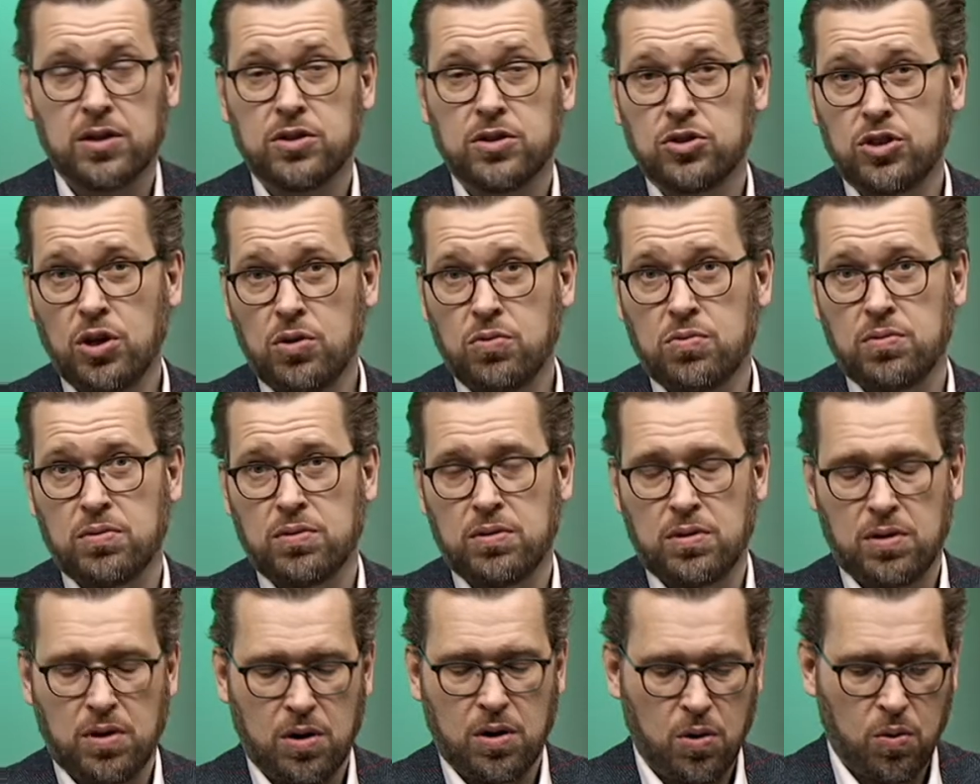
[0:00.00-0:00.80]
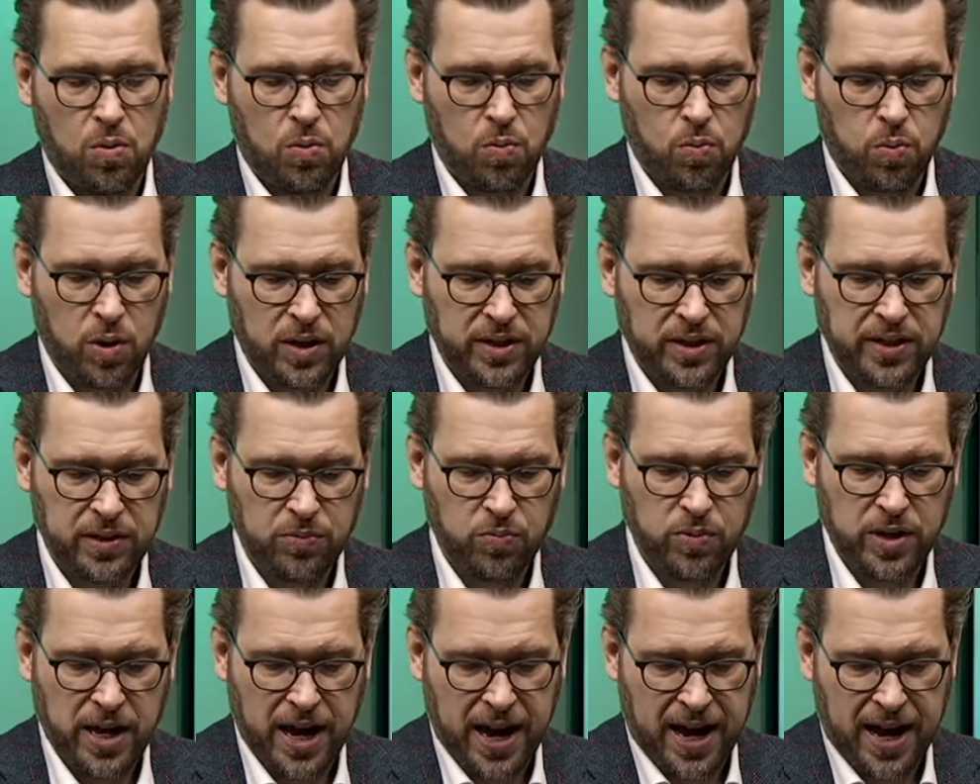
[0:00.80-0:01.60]
So, what
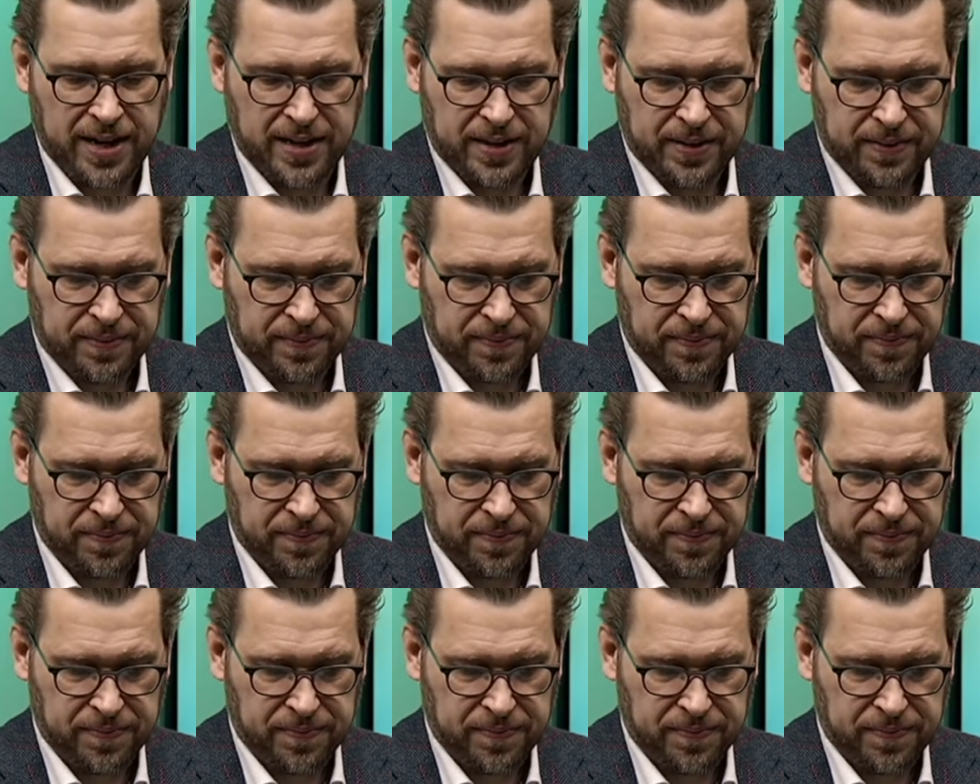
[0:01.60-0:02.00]
did we add?